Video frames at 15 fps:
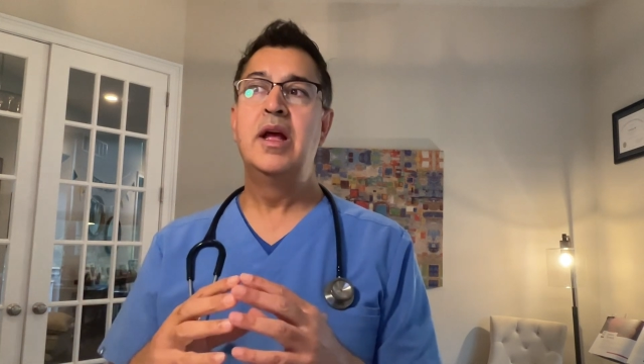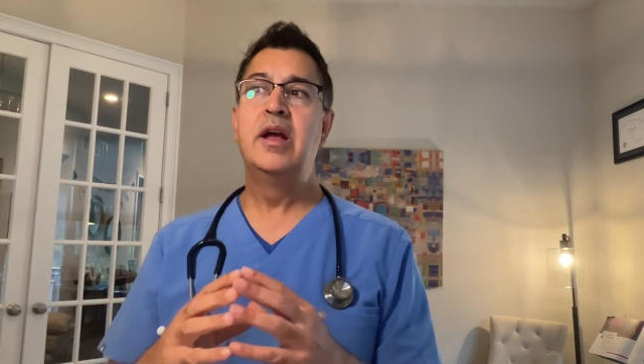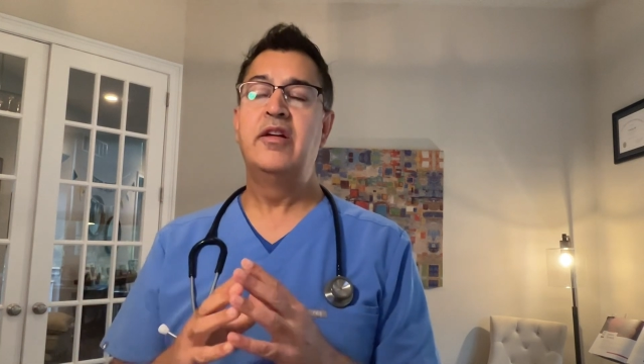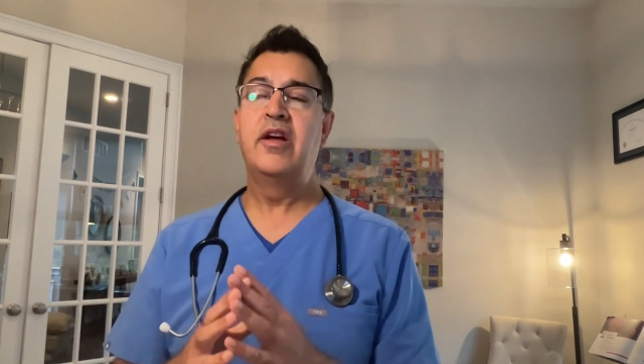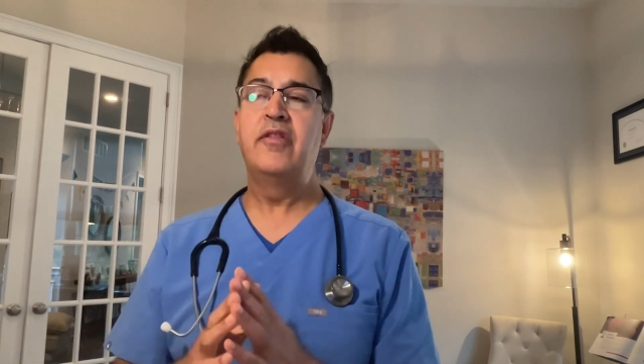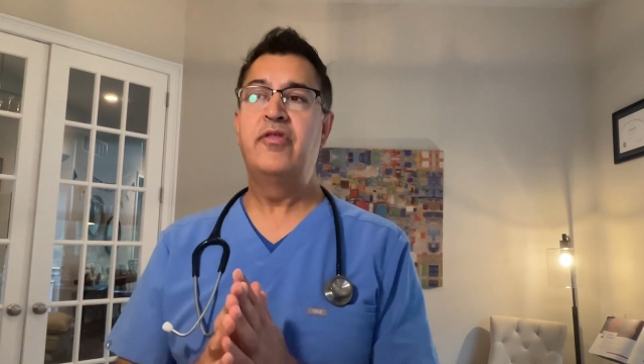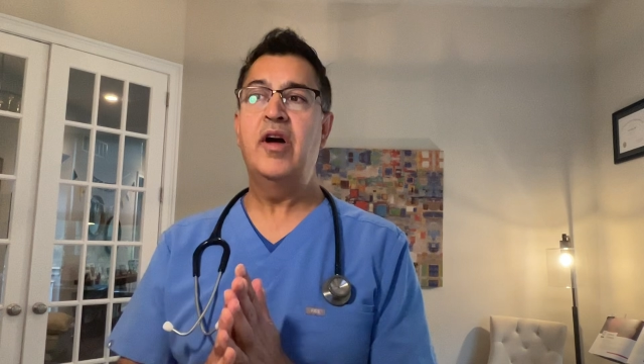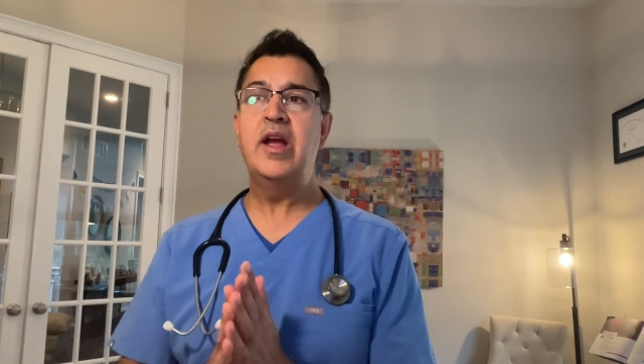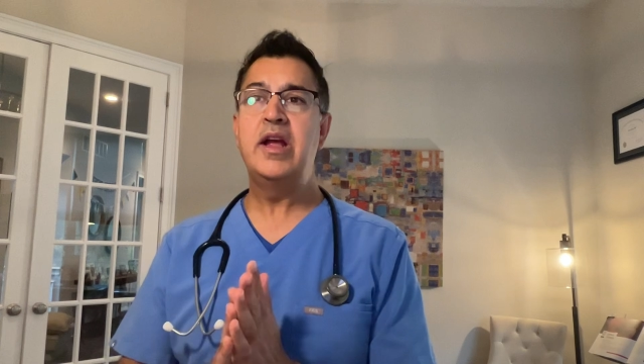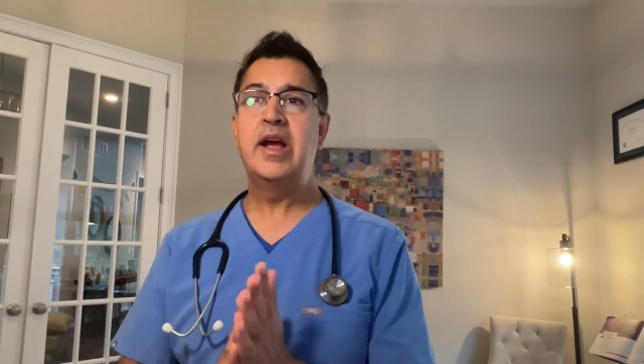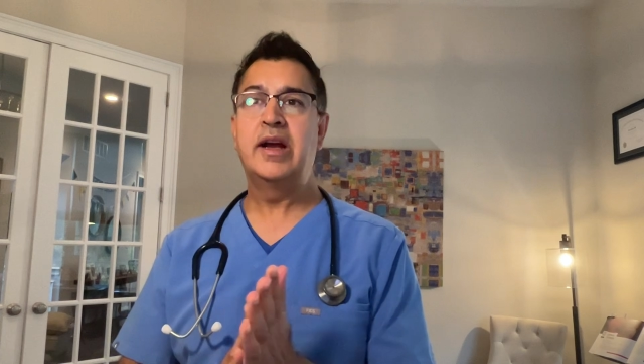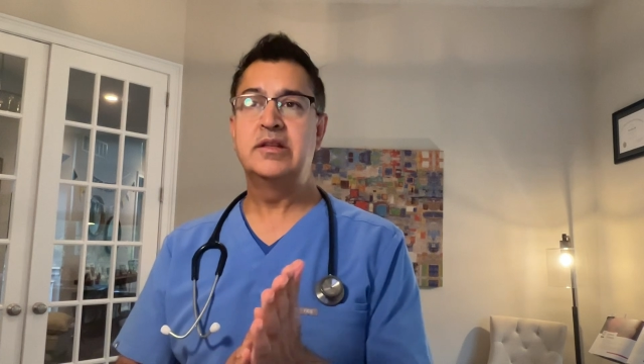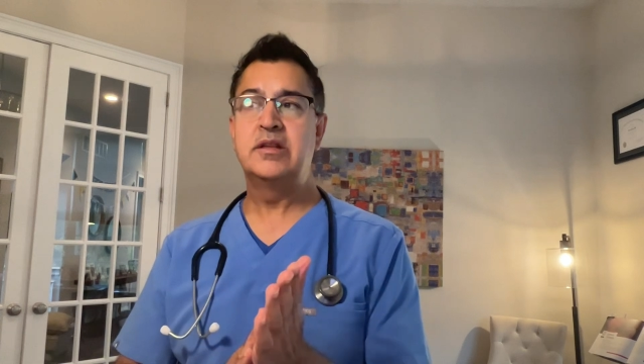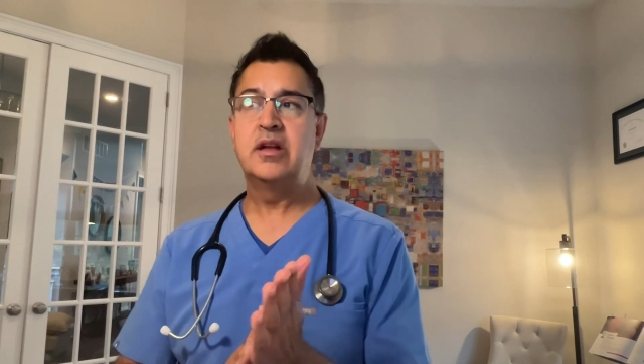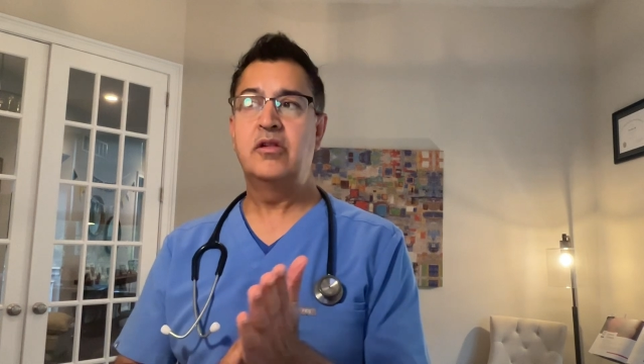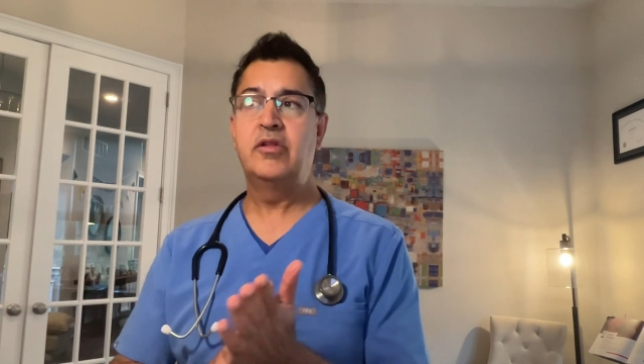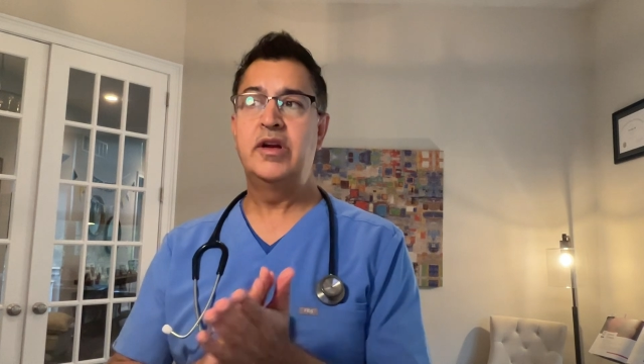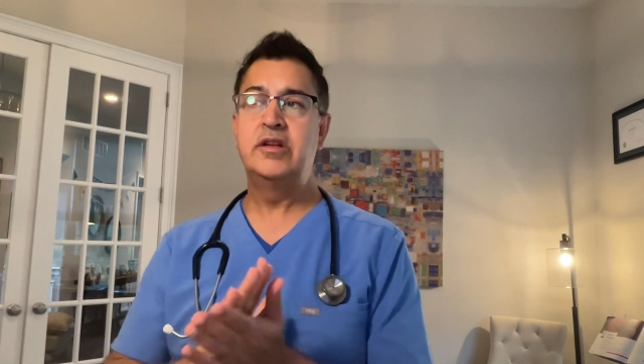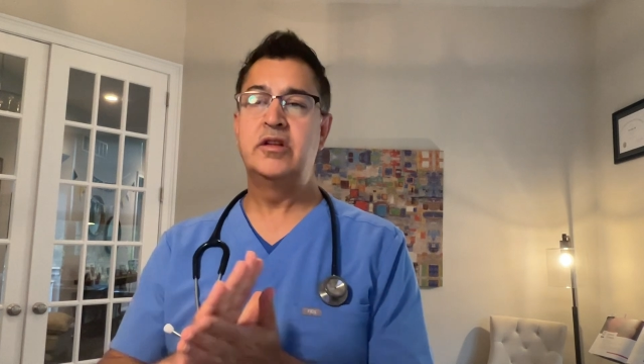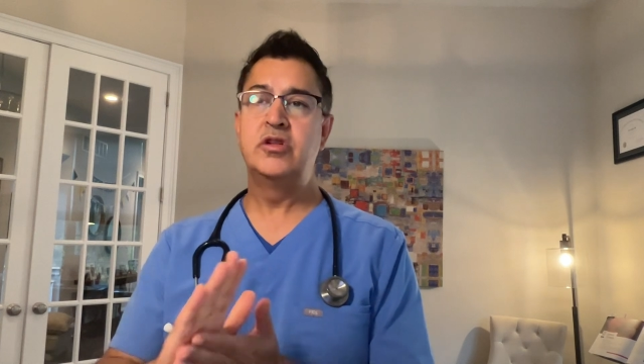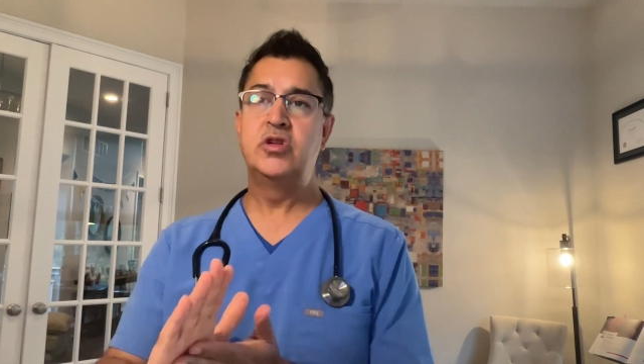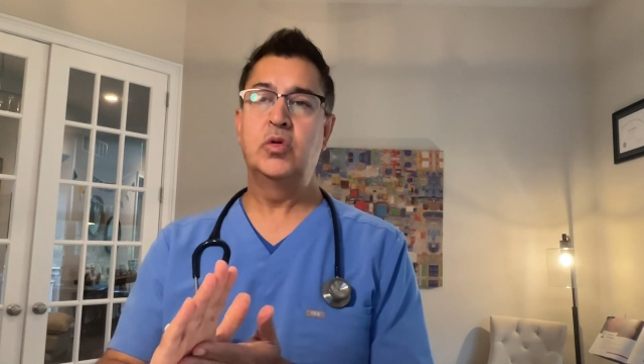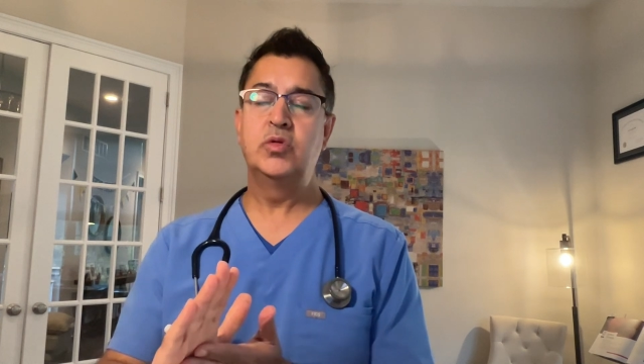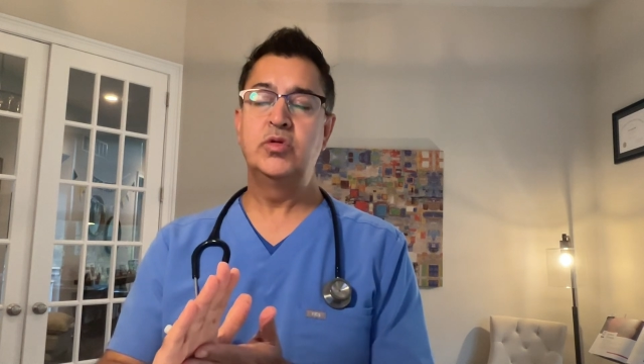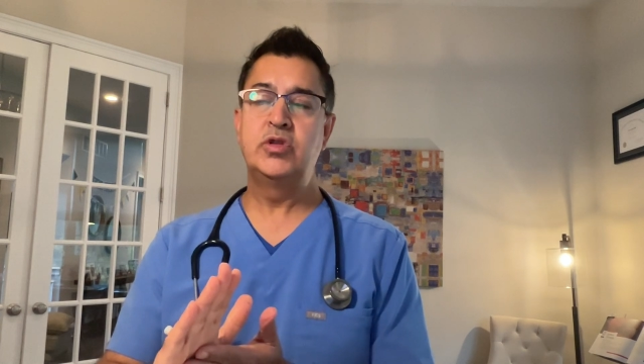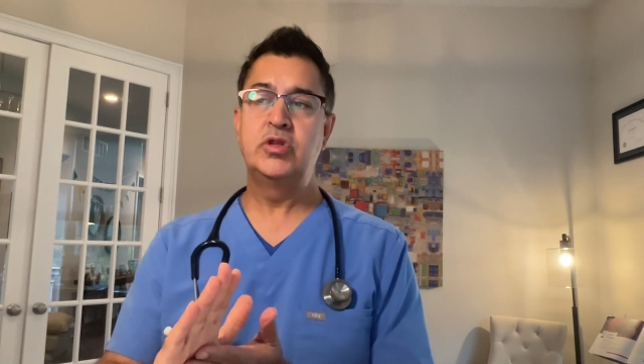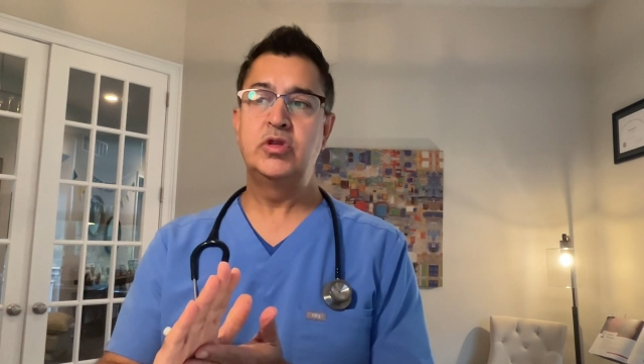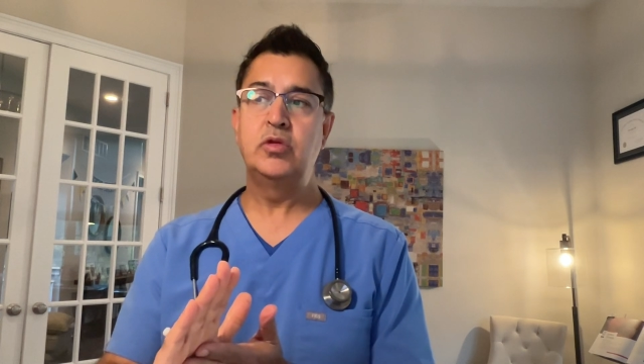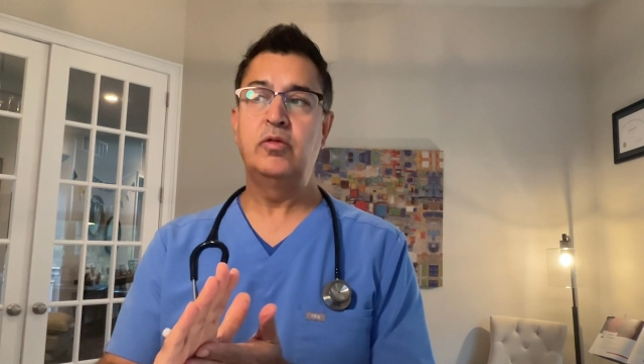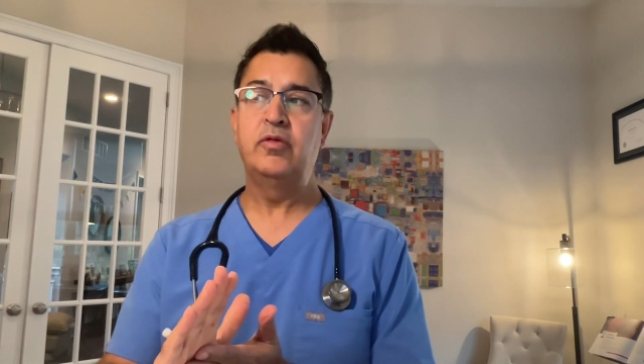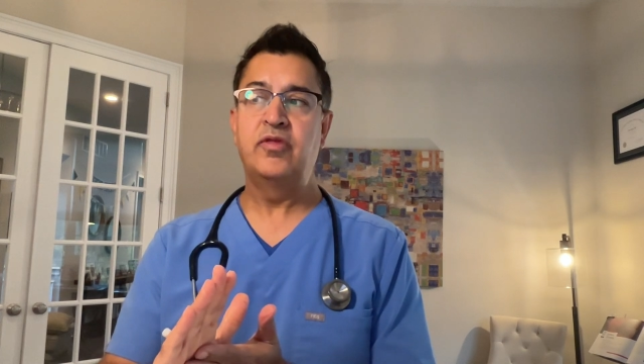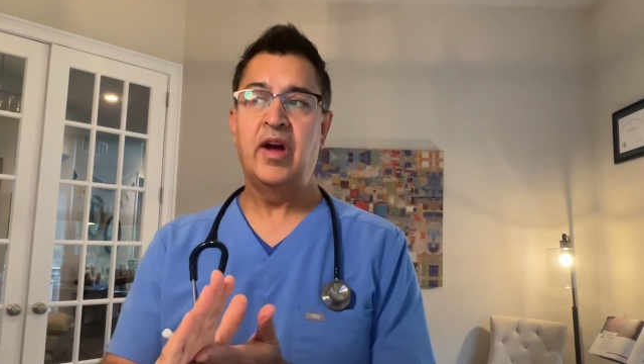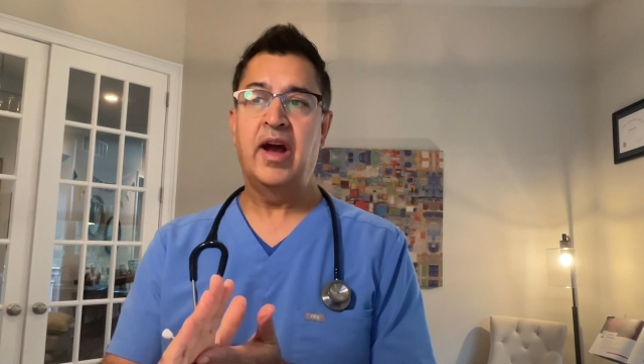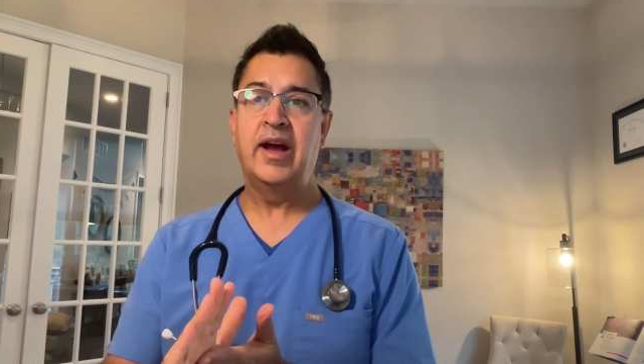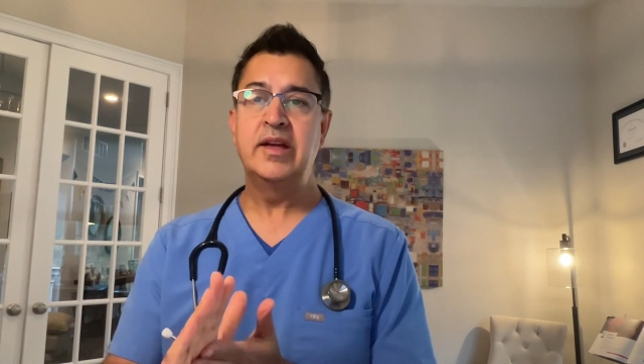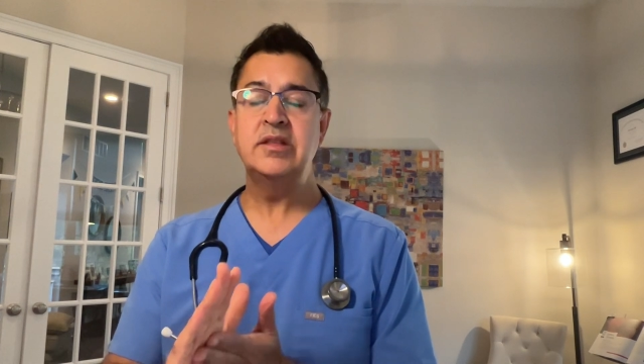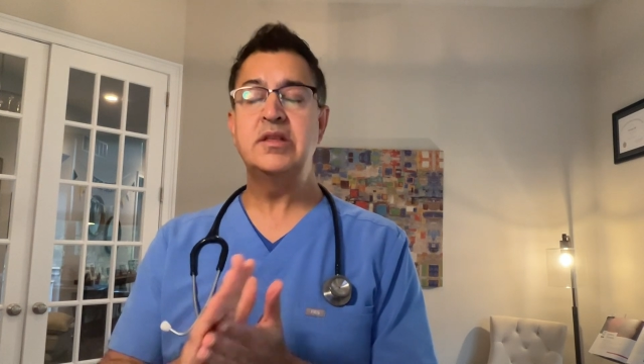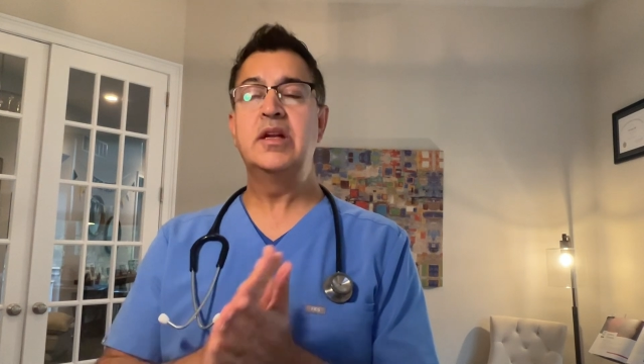If I accelerate the dose too fast,